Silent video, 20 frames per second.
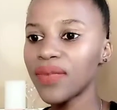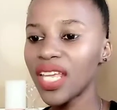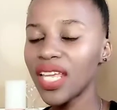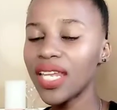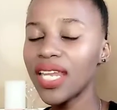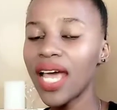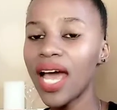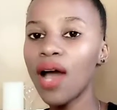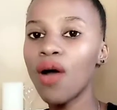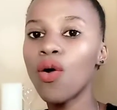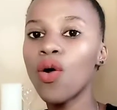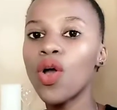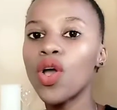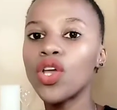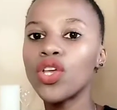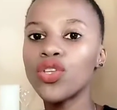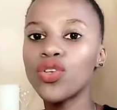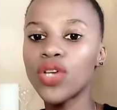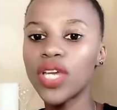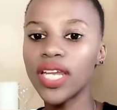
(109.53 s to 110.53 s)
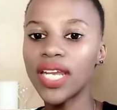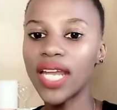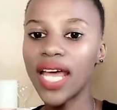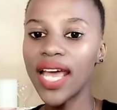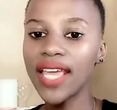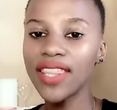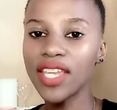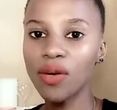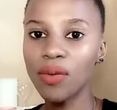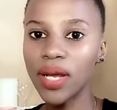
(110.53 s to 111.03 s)
Now, you can
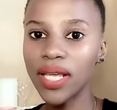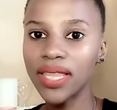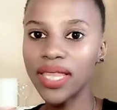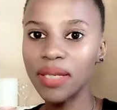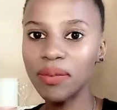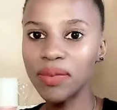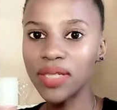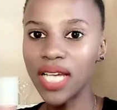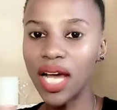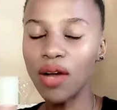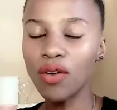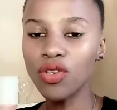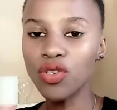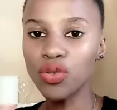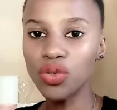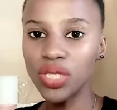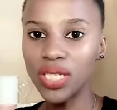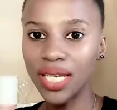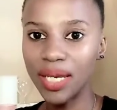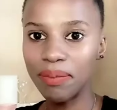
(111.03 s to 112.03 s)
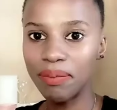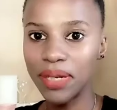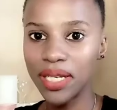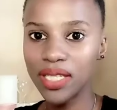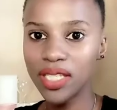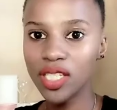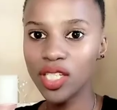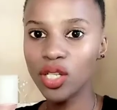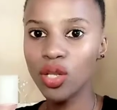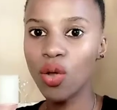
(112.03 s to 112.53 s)
either write them down using a
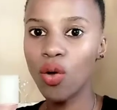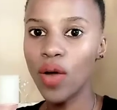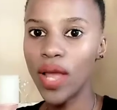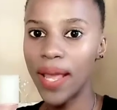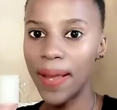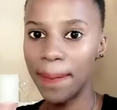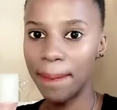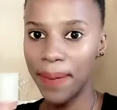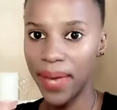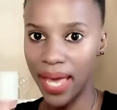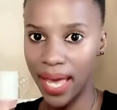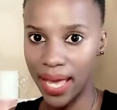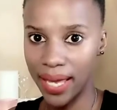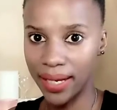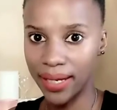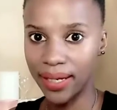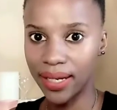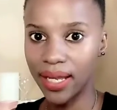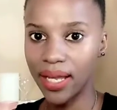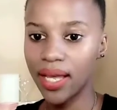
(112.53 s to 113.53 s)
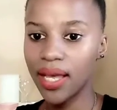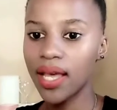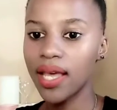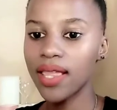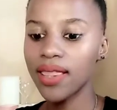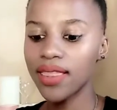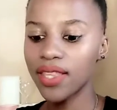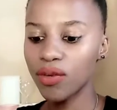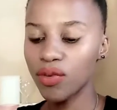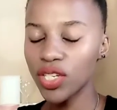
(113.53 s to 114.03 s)
pencil or a pen.
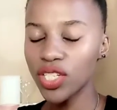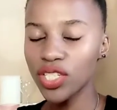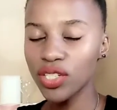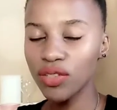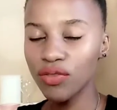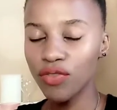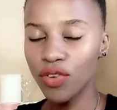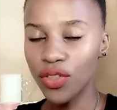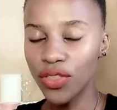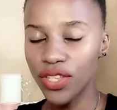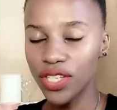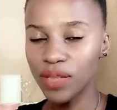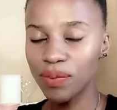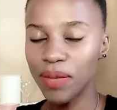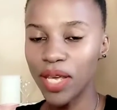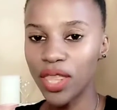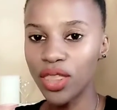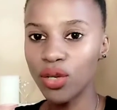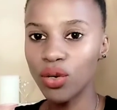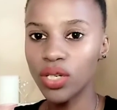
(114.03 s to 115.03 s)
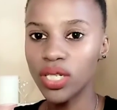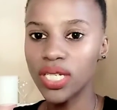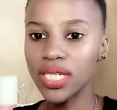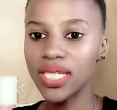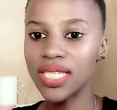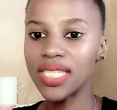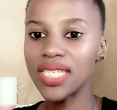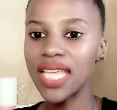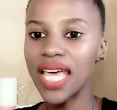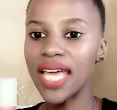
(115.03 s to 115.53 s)
The reason for this method
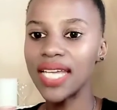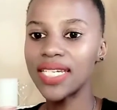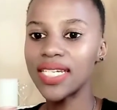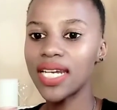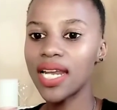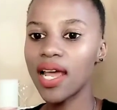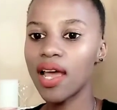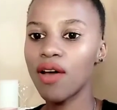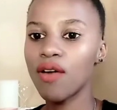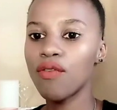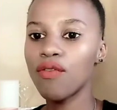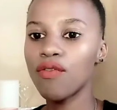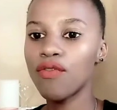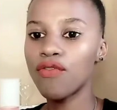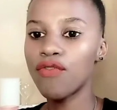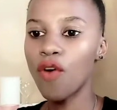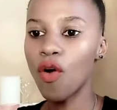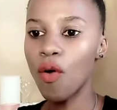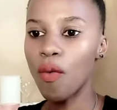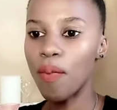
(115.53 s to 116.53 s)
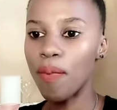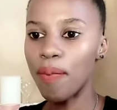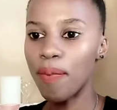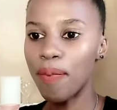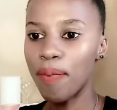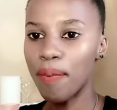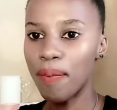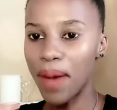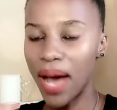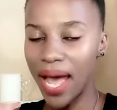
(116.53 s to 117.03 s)
is that for
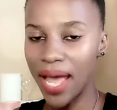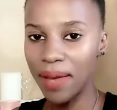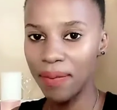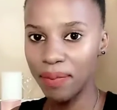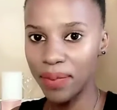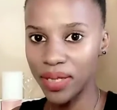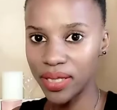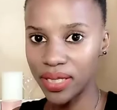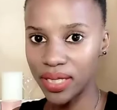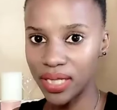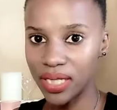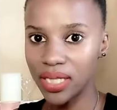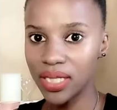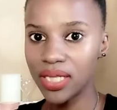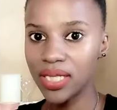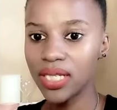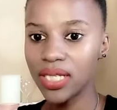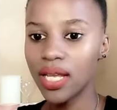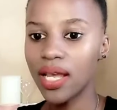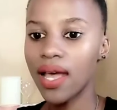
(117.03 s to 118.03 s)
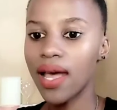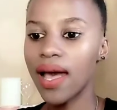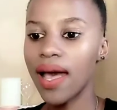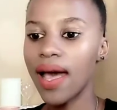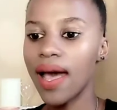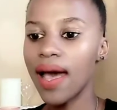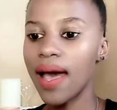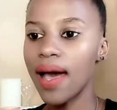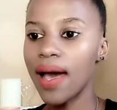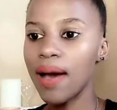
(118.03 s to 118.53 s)
my business,
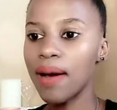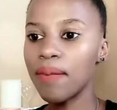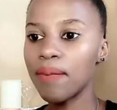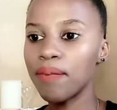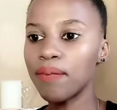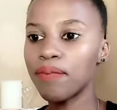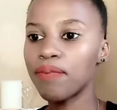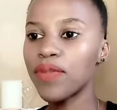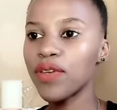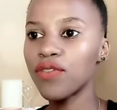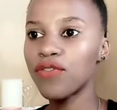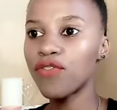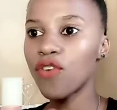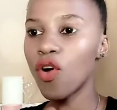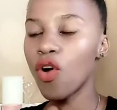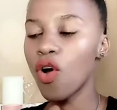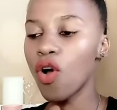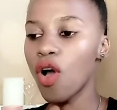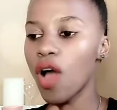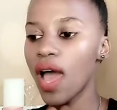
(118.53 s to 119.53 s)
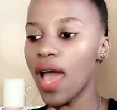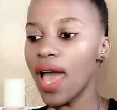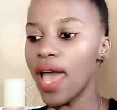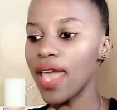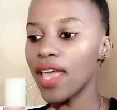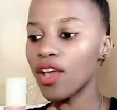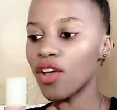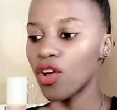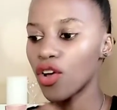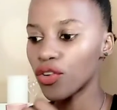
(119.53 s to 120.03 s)
before
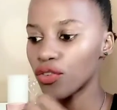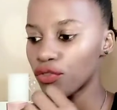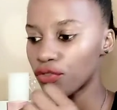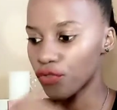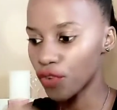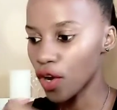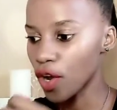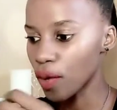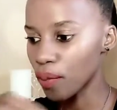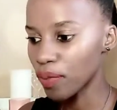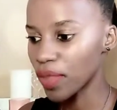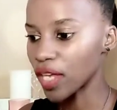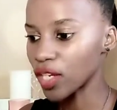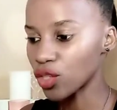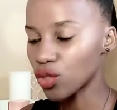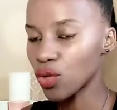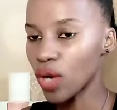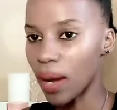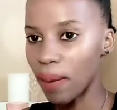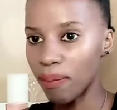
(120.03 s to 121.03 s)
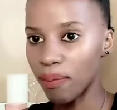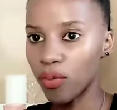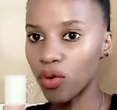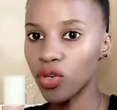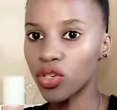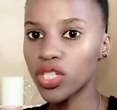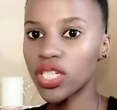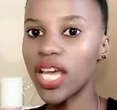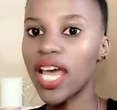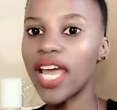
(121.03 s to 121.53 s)
I confirm that you are
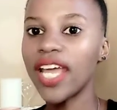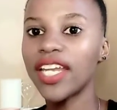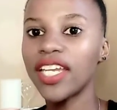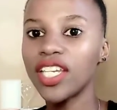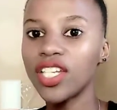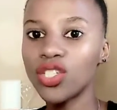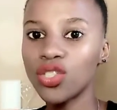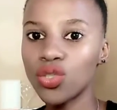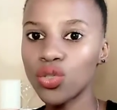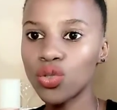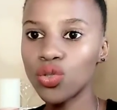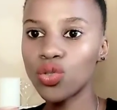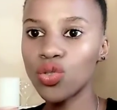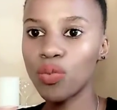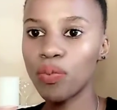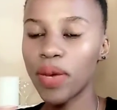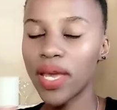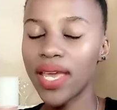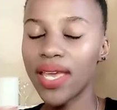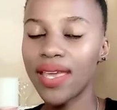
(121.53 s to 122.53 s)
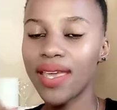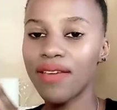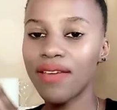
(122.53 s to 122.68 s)
booked, I need you to pay